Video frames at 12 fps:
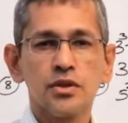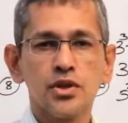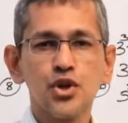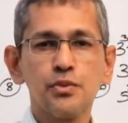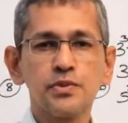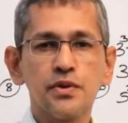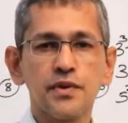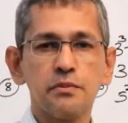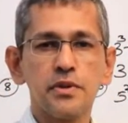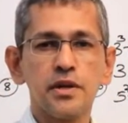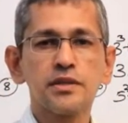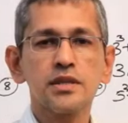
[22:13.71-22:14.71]
cubes of
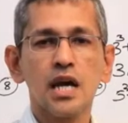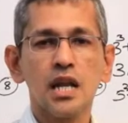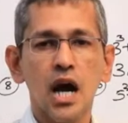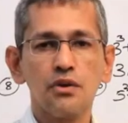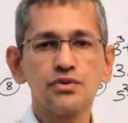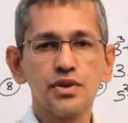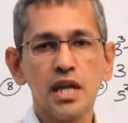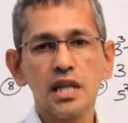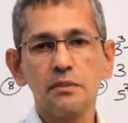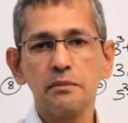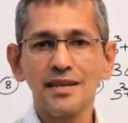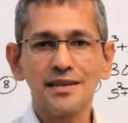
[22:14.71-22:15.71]
numbers and how to deal
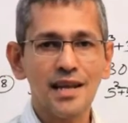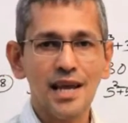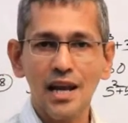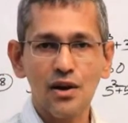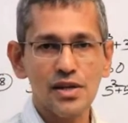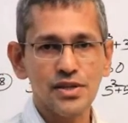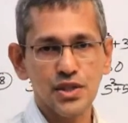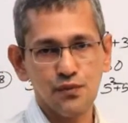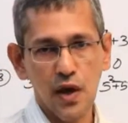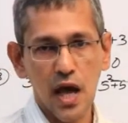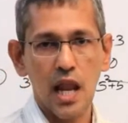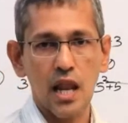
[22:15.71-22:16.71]
the mental calculation as
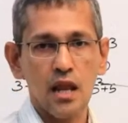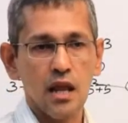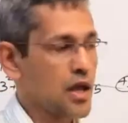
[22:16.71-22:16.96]
well.